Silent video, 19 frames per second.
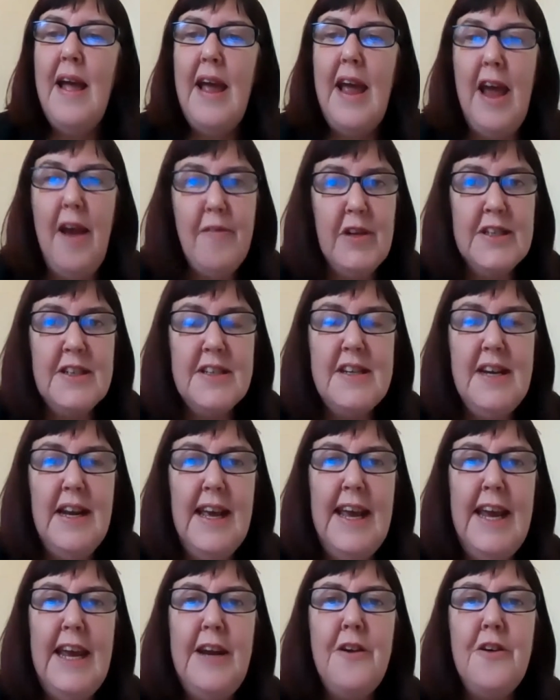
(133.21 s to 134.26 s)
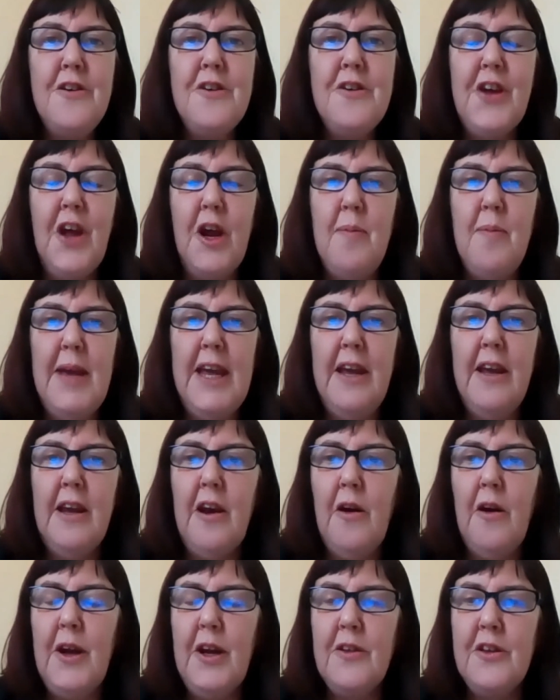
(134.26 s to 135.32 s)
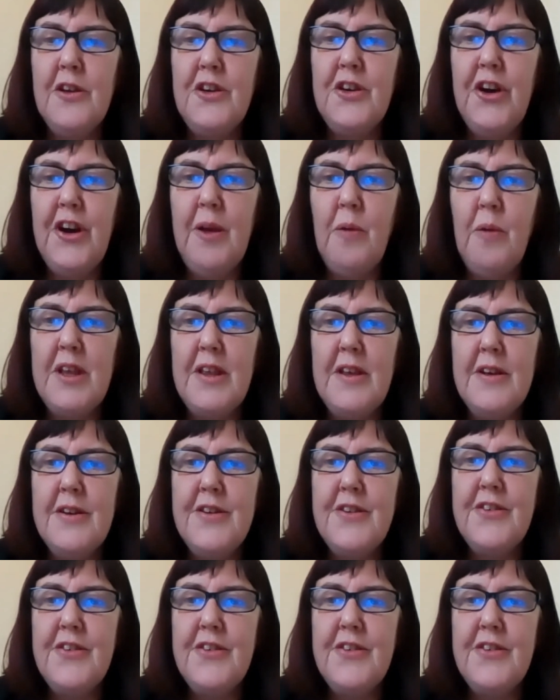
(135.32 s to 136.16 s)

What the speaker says: evidence lead, who's going to be going on the journey with us.